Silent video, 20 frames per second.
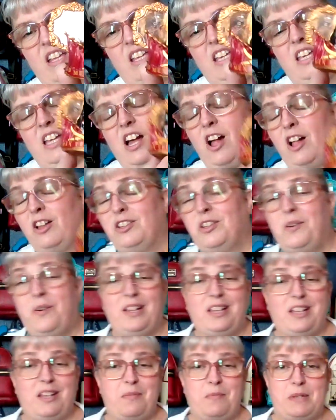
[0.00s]
Y'all know I
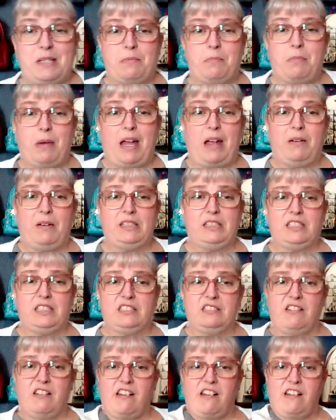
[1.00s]
love me some pirates.